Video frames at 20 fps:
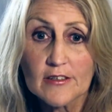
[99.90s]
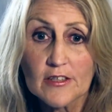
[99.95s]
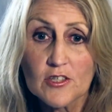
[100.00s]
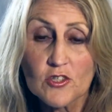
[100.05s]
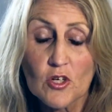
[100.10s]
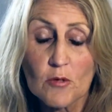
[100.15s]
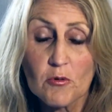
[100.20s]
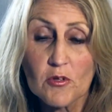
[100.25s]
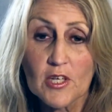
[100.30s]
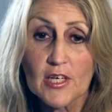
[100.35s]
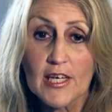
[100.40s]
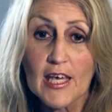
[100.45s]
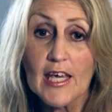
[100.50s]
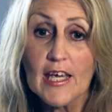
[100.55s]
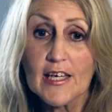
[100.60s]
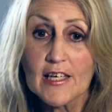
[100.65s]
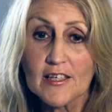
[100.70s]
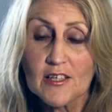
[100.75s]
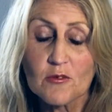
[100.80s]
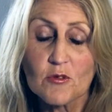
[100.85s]
top of the
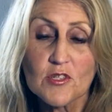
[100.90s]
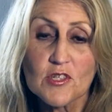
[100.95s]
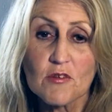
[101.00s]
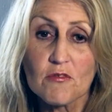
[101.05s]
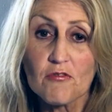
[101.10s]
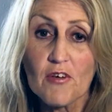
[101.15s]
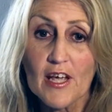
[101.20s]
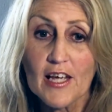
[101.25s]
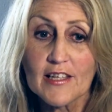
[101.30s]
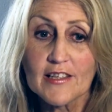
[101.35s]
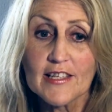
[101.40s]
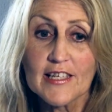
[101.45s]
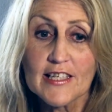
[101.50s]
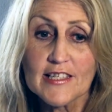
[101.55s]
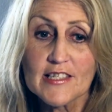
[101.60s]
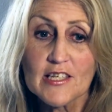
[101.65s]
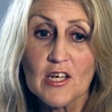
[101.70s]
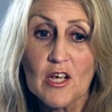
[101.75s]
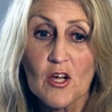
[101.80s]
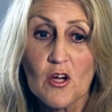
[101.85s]
cake was the fact
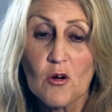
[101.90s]
that